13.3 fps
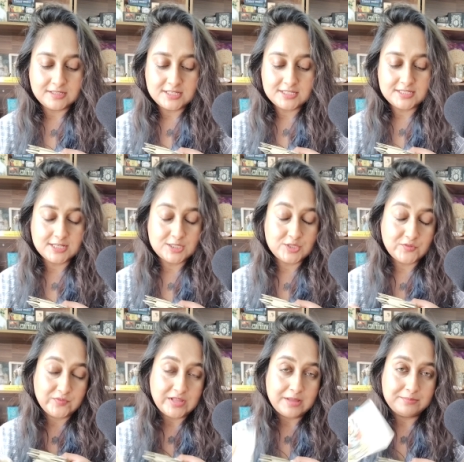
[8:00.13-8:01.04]
this Six
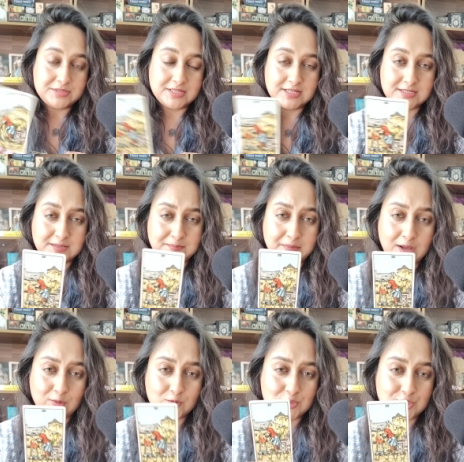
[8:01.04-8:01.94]
of Cups is
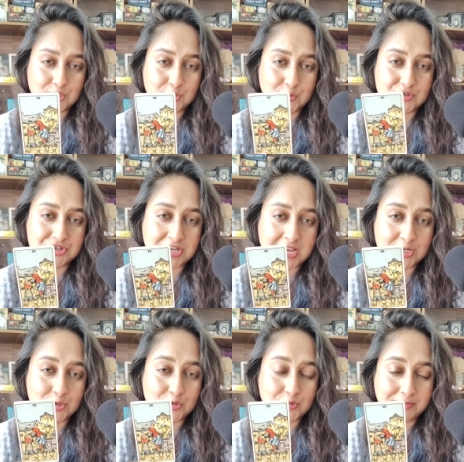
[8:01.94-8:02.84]
about, you know,
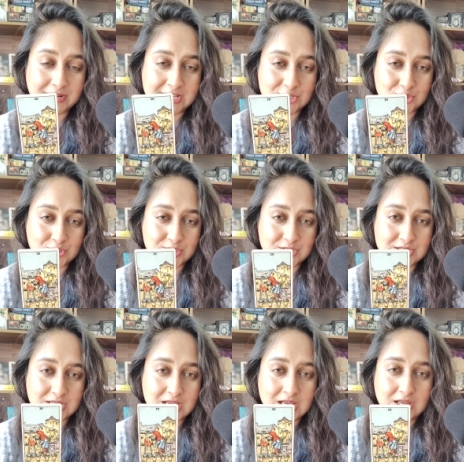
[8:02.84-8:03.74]
childhood
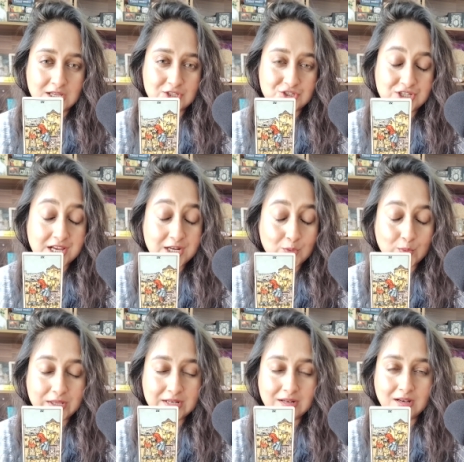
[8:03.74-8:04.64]
pleasures,
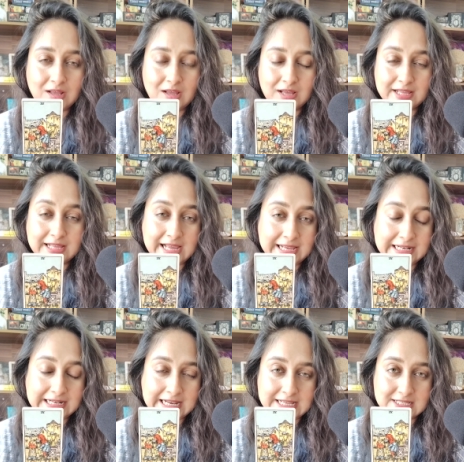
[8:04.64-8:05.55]
genuine
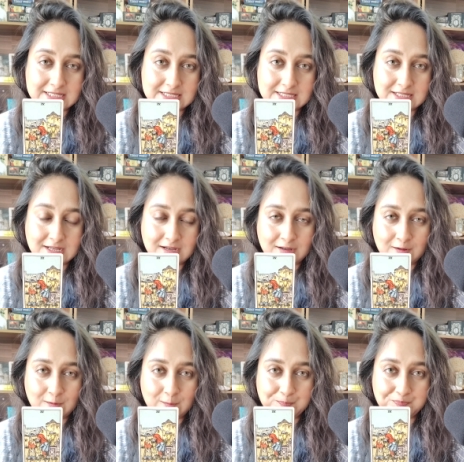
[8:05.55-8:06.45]
kindness,
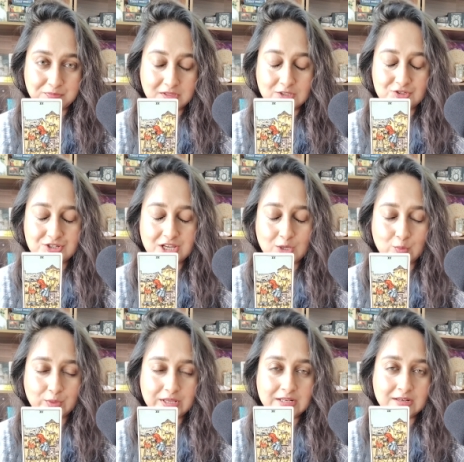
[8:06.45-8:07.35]
um,
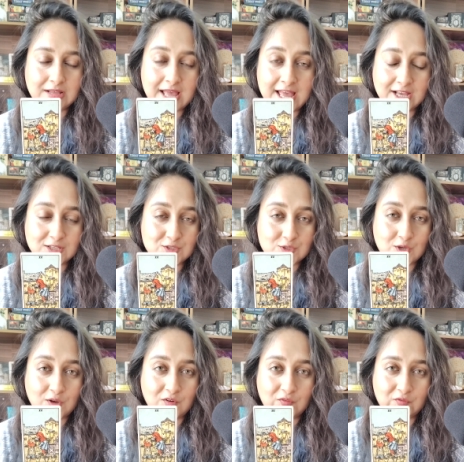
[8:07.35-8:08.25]
genuine acts
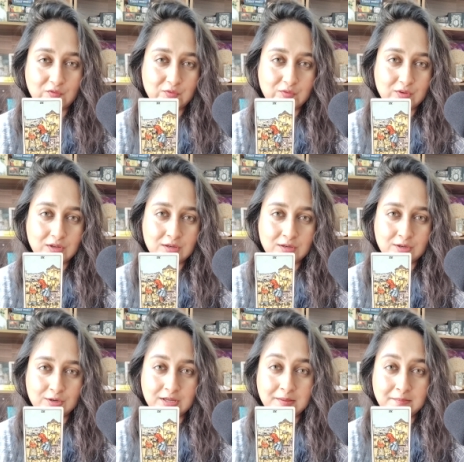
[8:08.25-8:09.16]
of
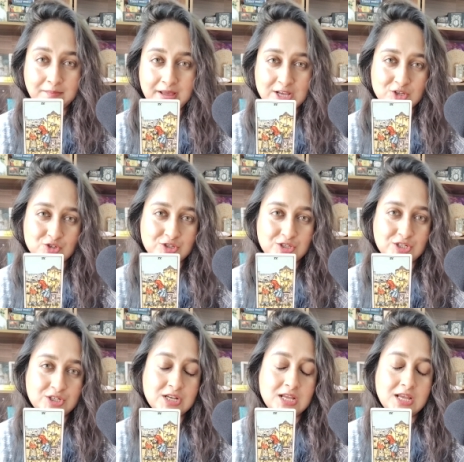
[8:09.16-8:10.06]
uh,
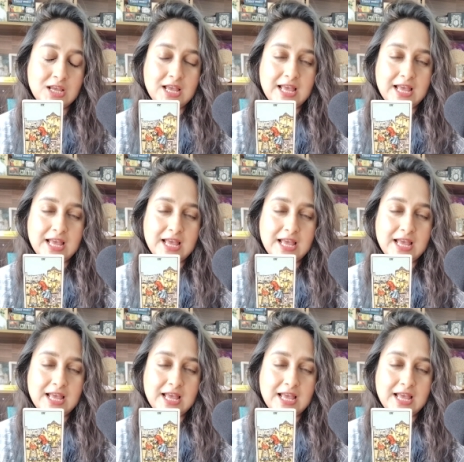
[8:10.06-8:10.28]
compassion